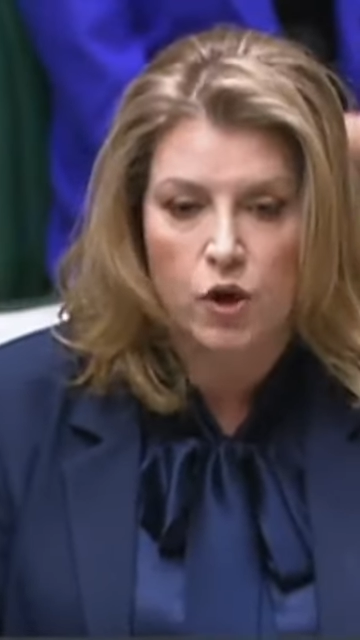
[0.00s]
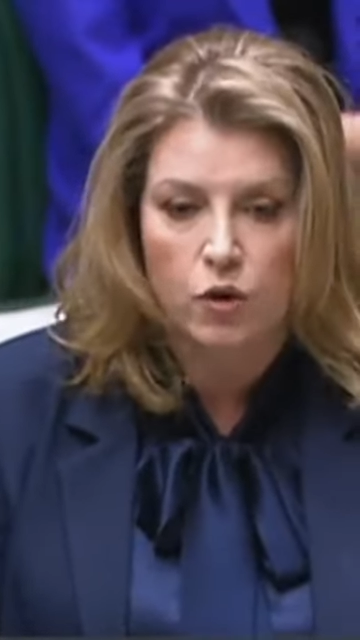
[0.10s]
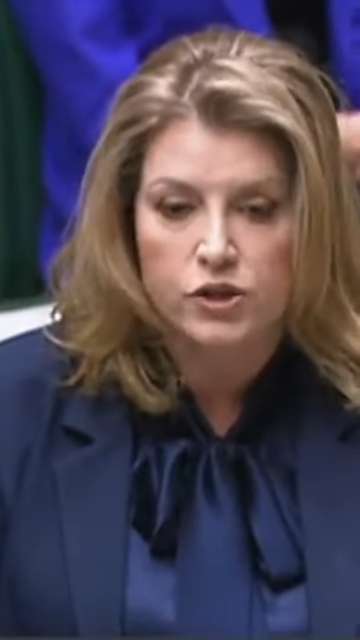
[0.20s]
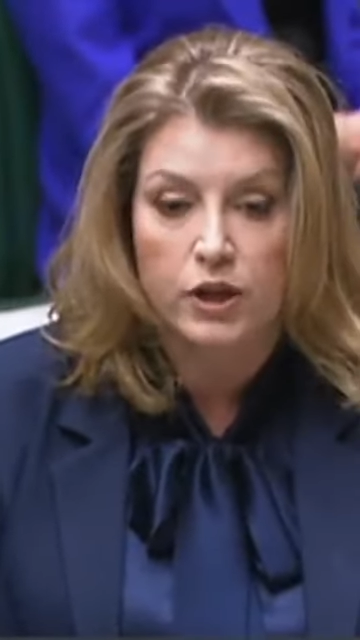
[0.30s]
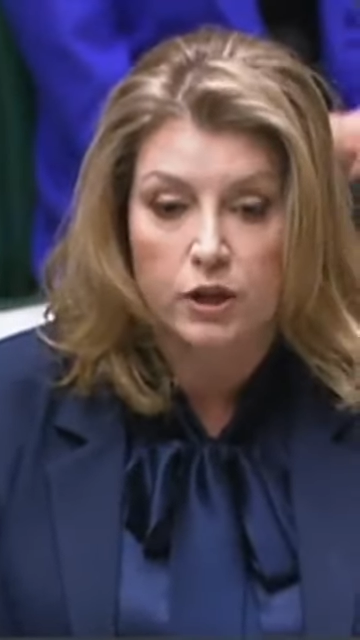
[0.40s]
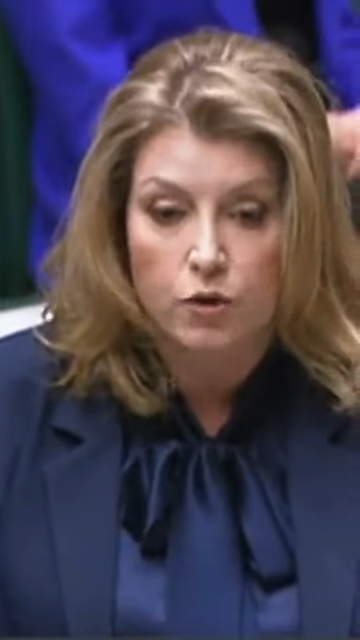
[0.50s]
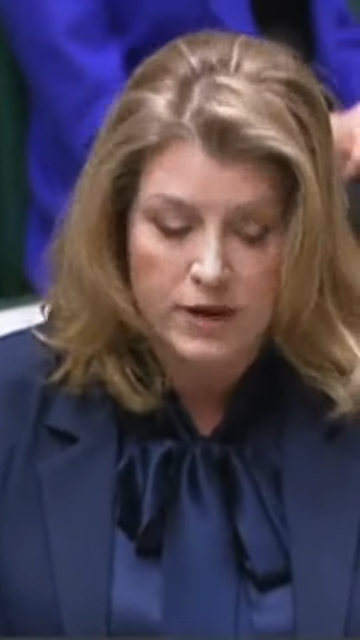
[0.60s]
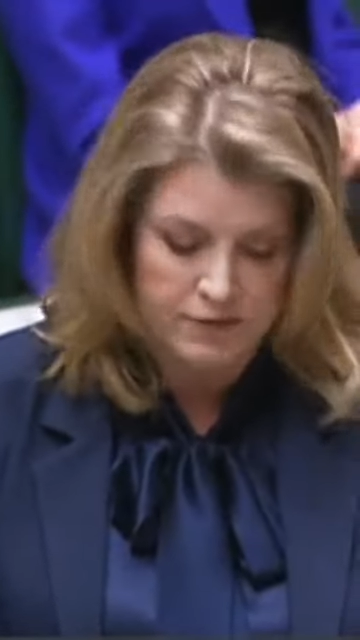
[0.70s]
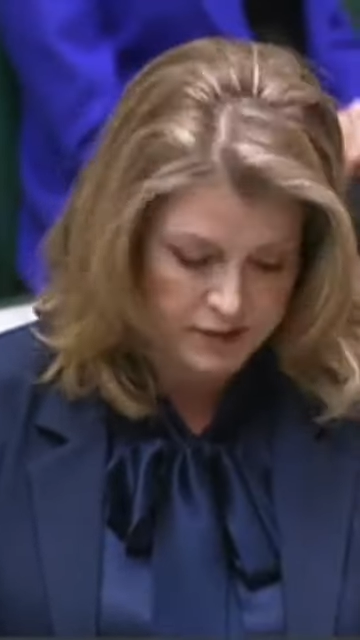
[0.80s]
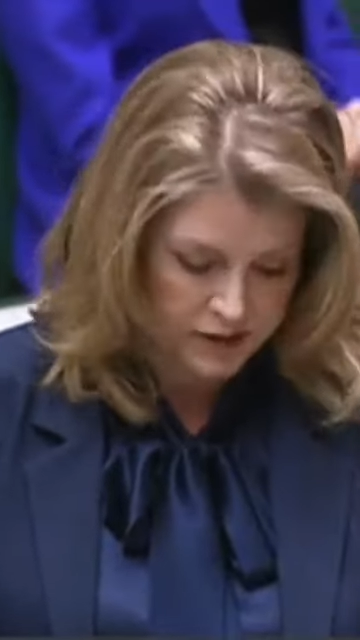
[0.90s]
not
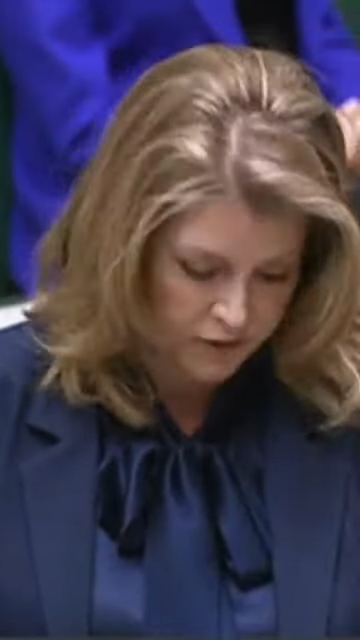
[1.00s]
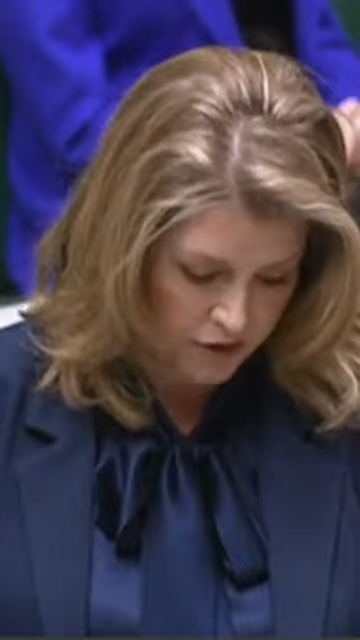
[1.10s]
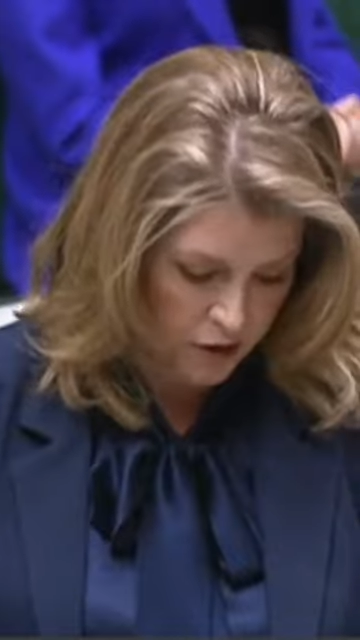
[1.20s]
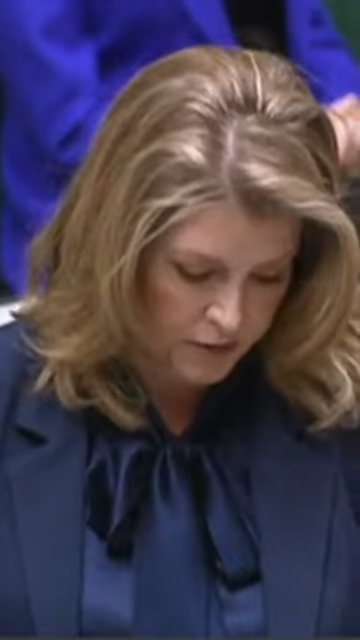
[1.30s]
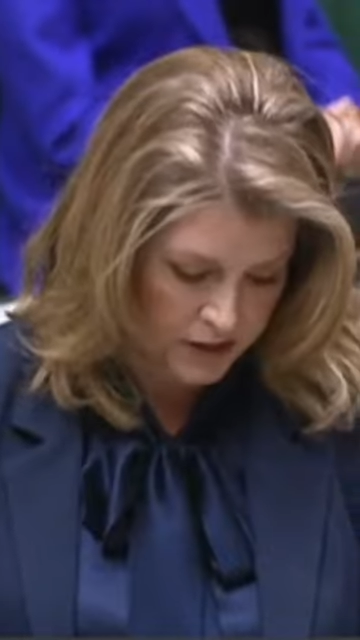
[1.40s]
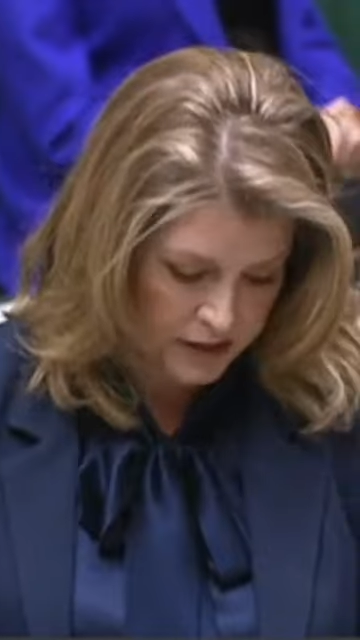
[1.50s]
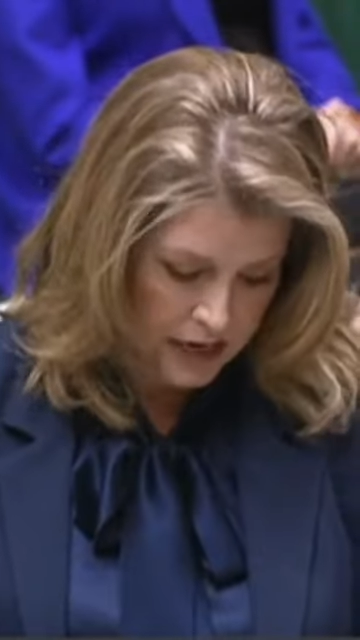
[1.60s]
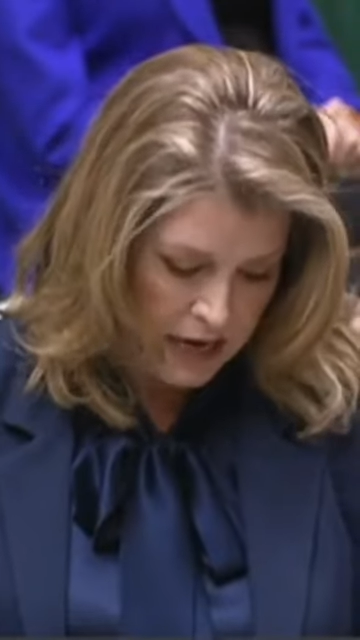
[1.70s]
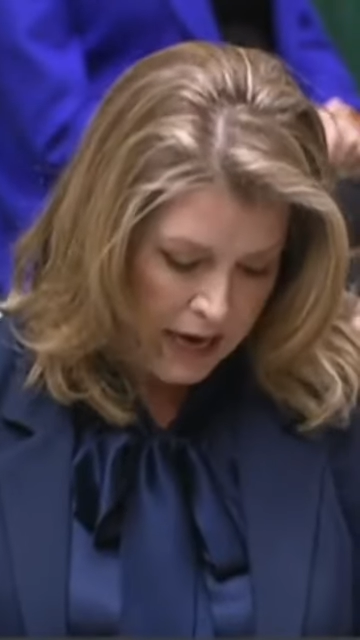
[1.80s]
grievance farmers,